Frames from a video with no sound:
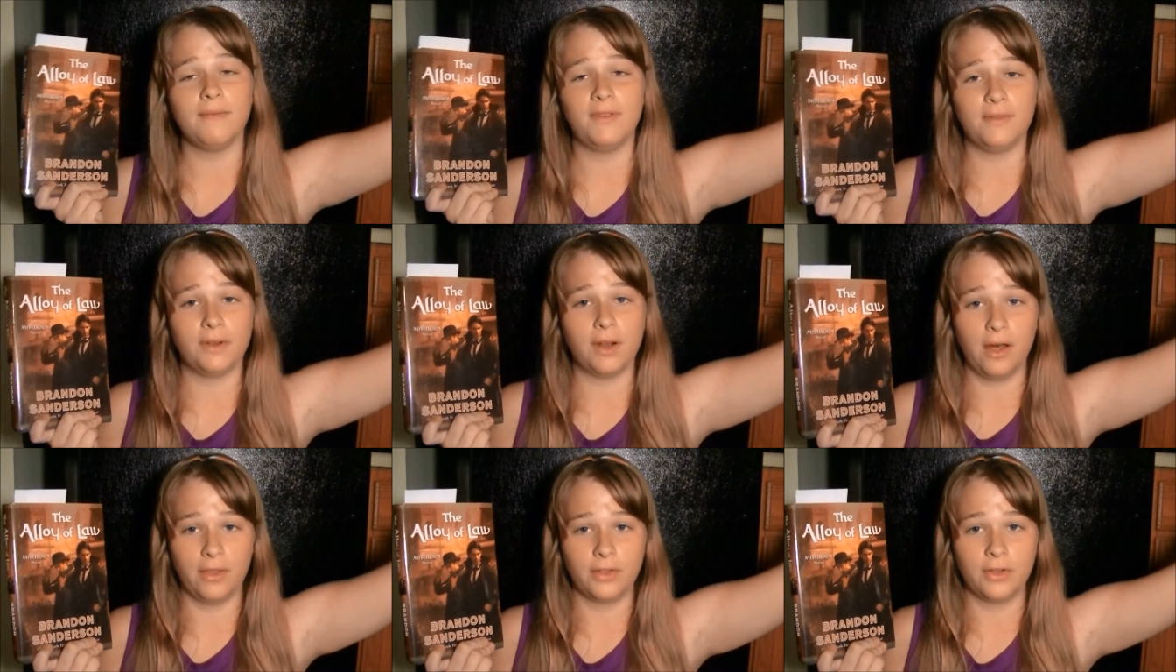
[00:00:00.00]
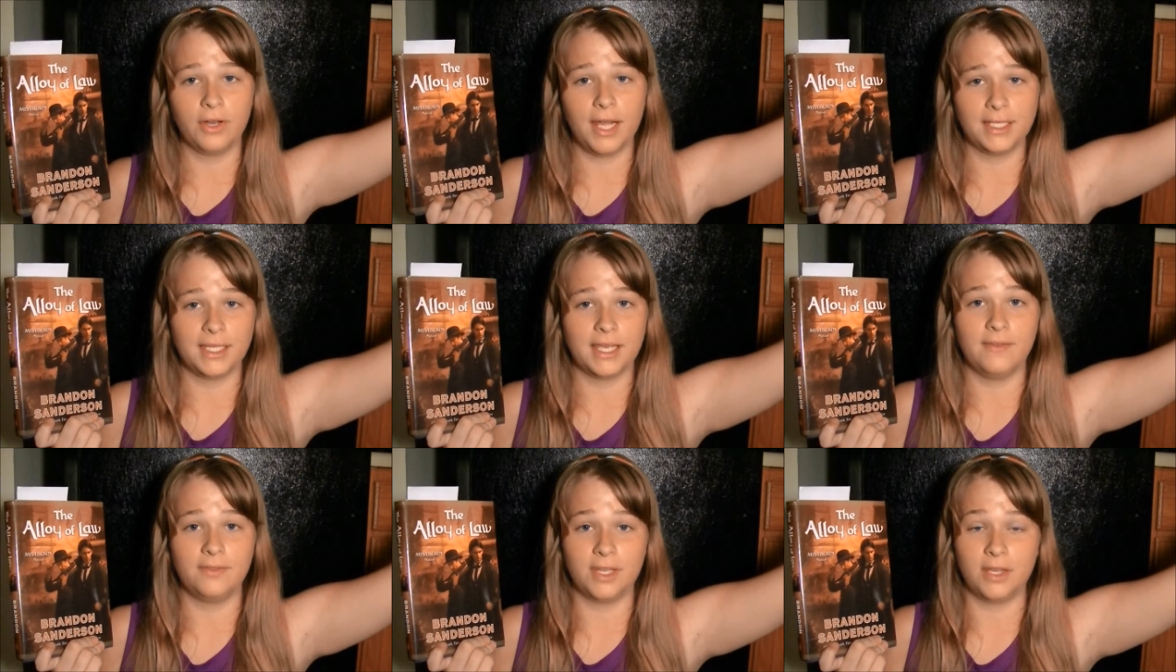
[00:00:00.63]
favorite author, as
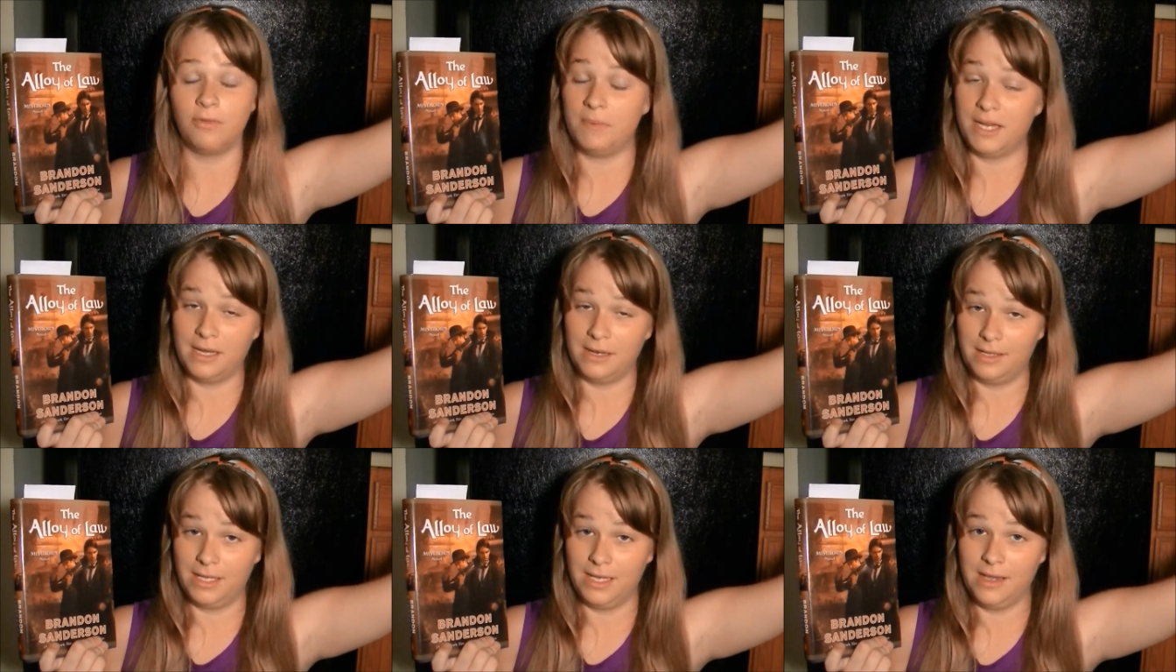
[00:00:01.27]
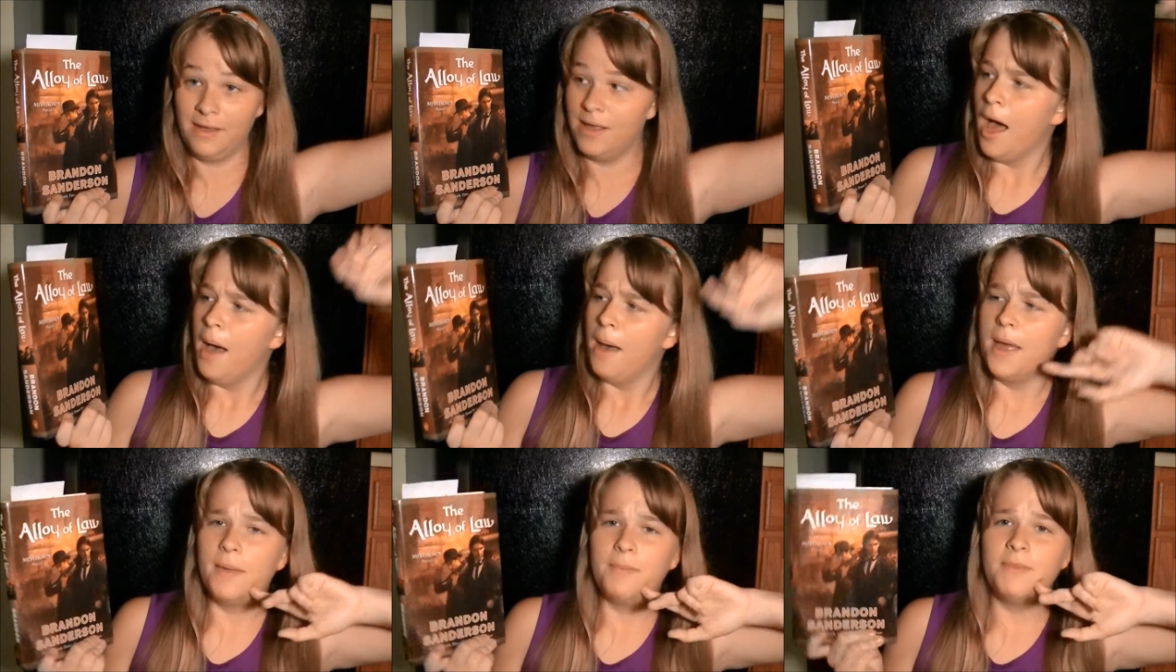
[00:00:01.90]
I have said repeatedly,
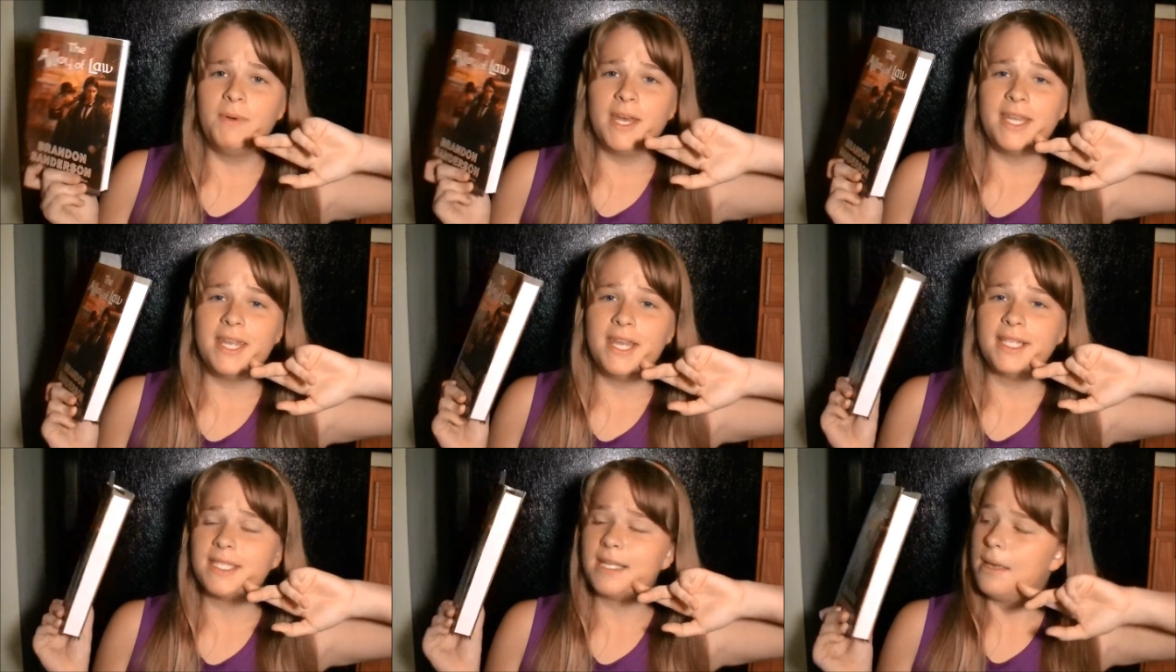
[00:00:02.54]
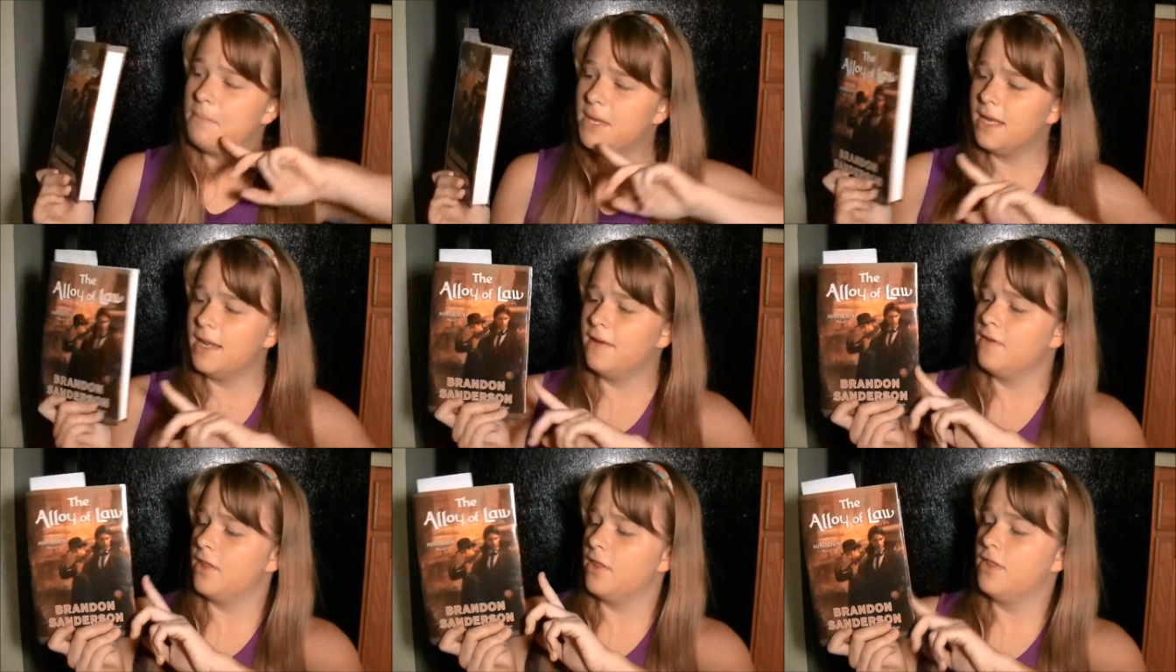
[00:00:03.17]
but it's a bit
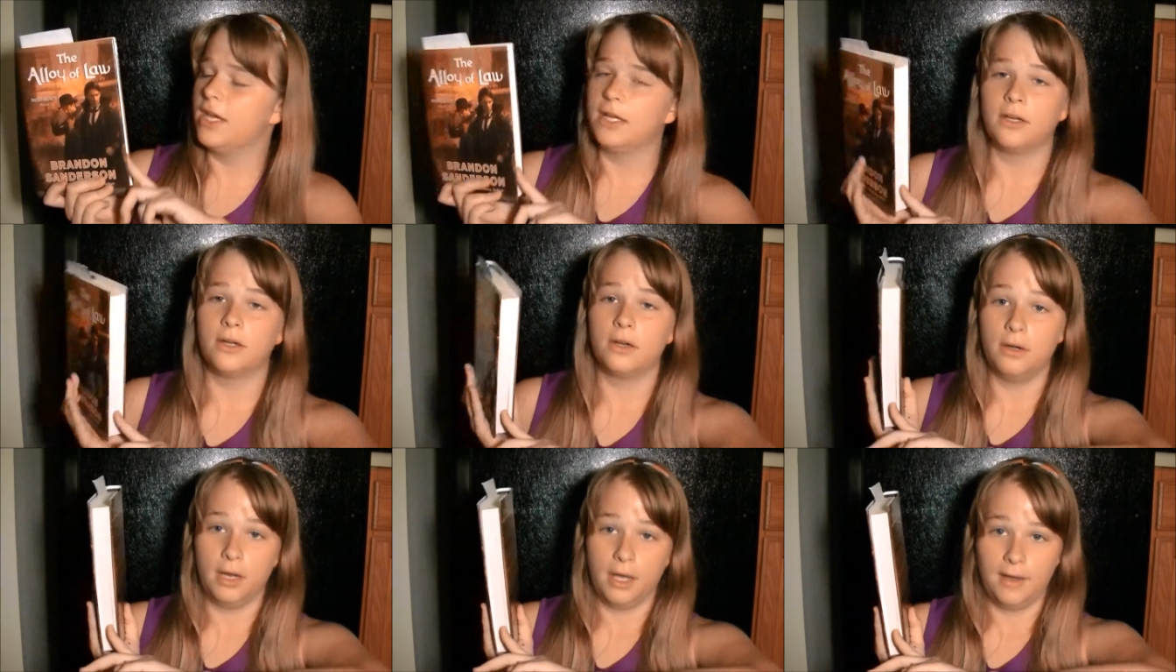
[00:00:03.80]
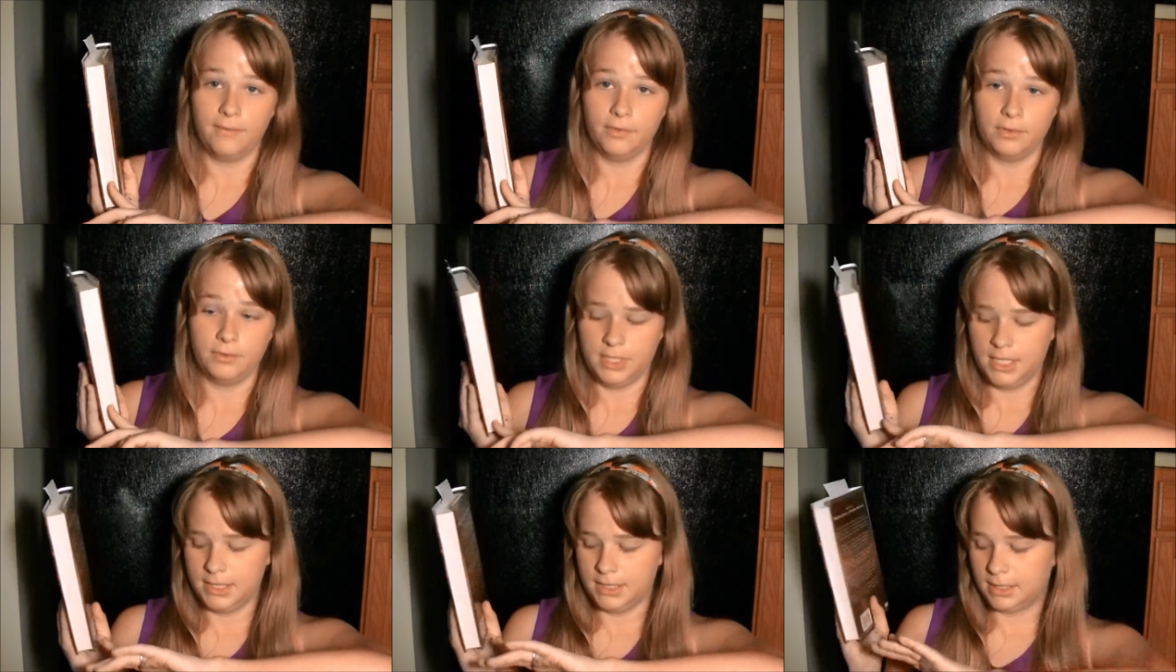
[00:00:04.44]
of a thicker novel.
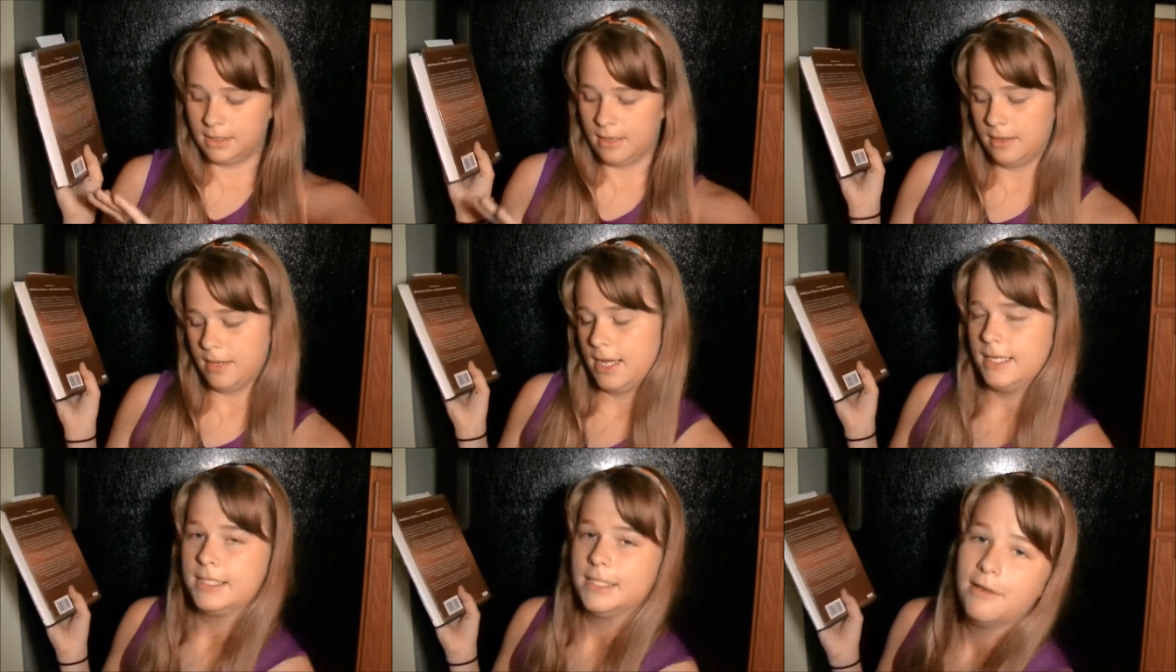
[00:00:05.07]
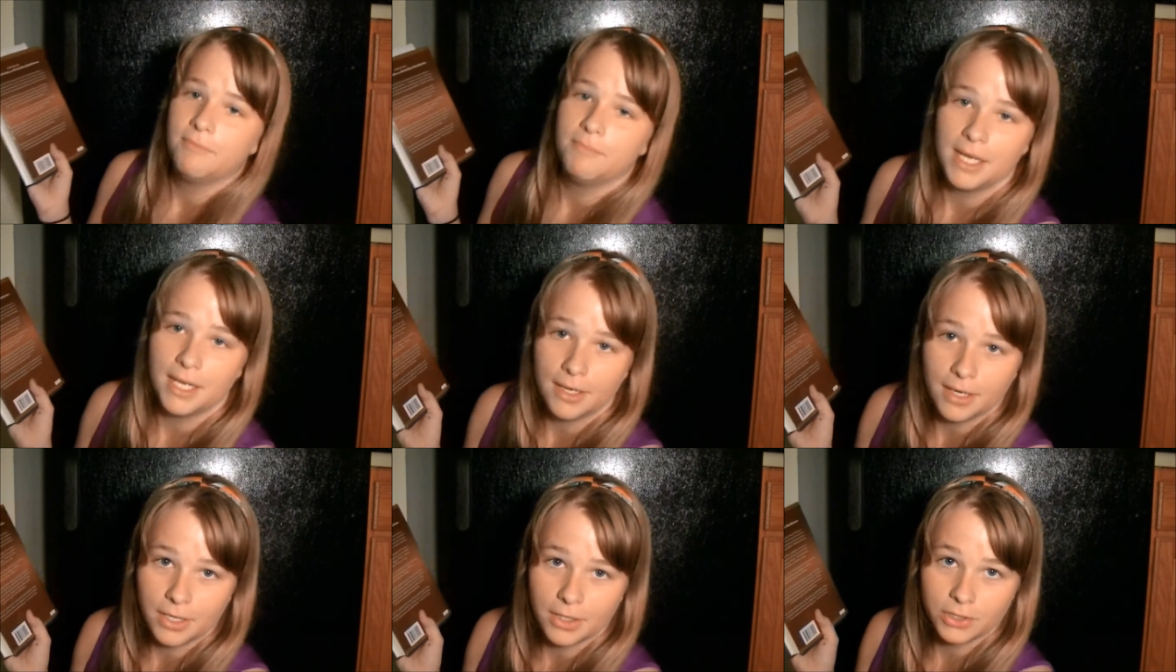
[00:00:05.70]
These guys have
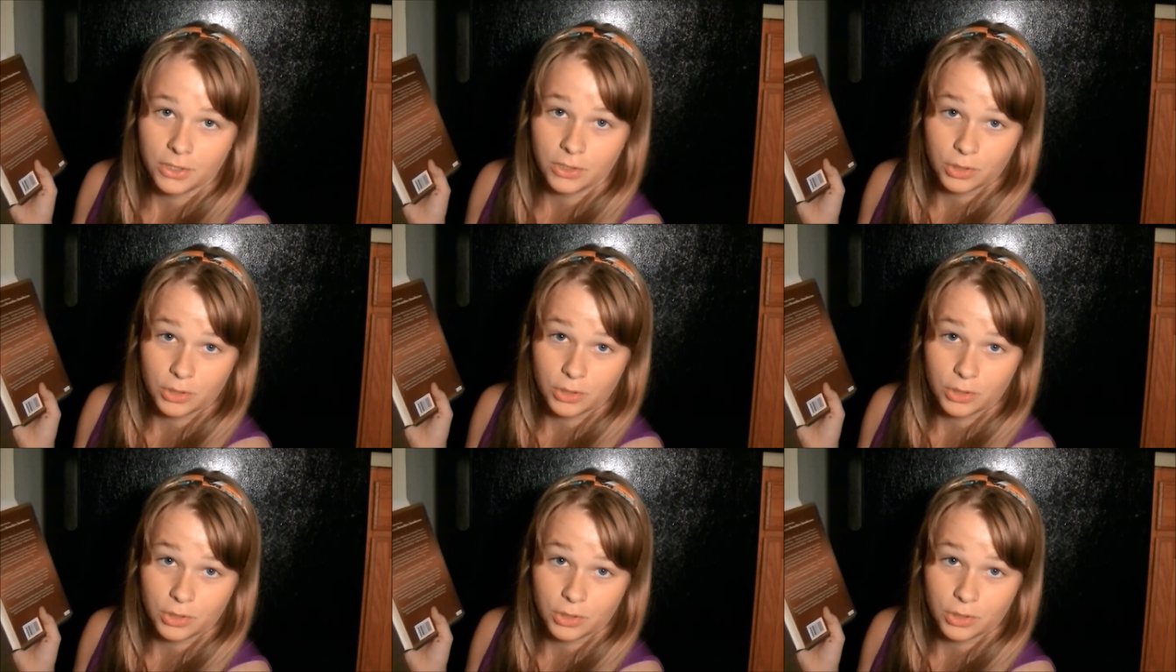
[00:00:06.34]
been a little